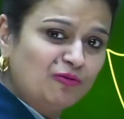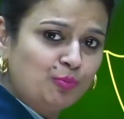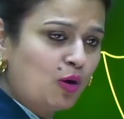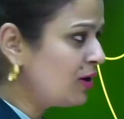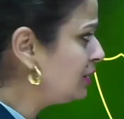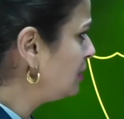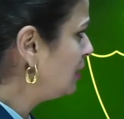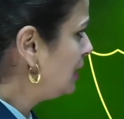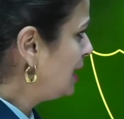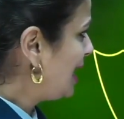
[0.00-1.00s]
of pond,
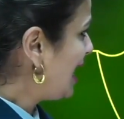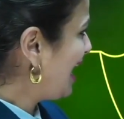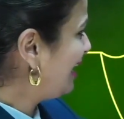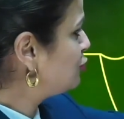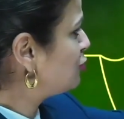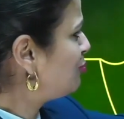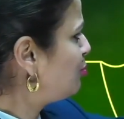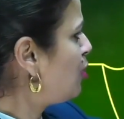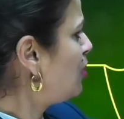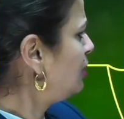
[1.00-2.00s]
edge of
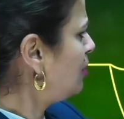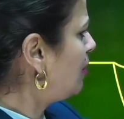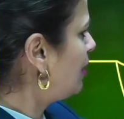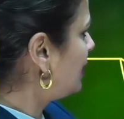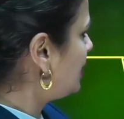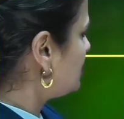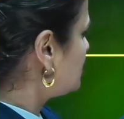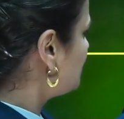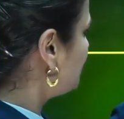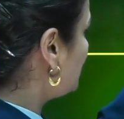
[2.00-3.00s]
pond, or it
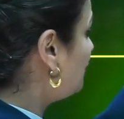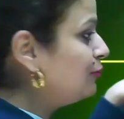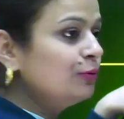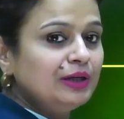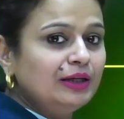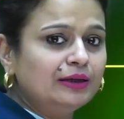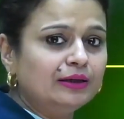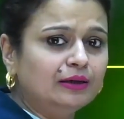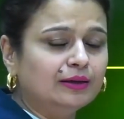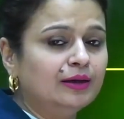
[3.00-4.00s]
is free floating
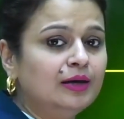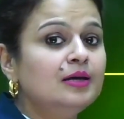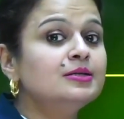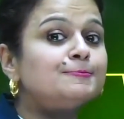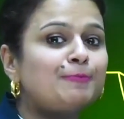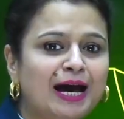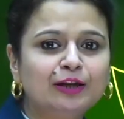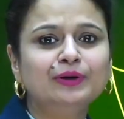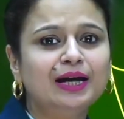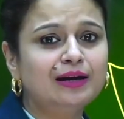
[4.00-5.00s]
here?
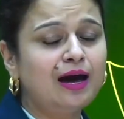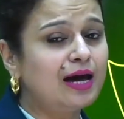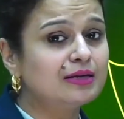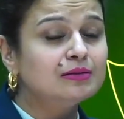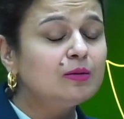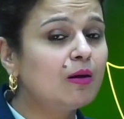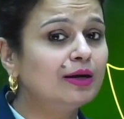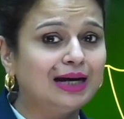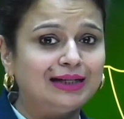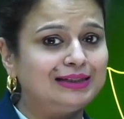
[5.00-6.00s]
Spirogyra is
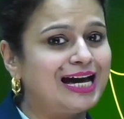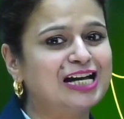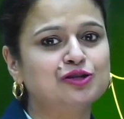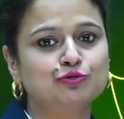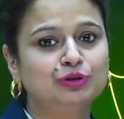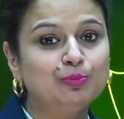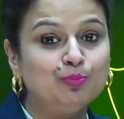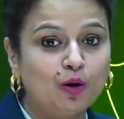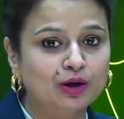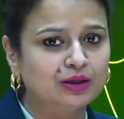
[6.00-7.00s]
not attached to the
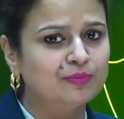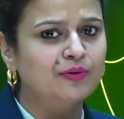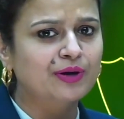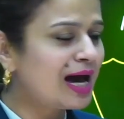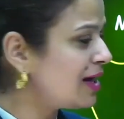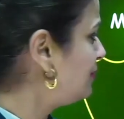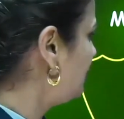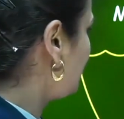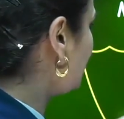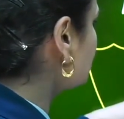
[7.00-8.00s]
bottom, rather it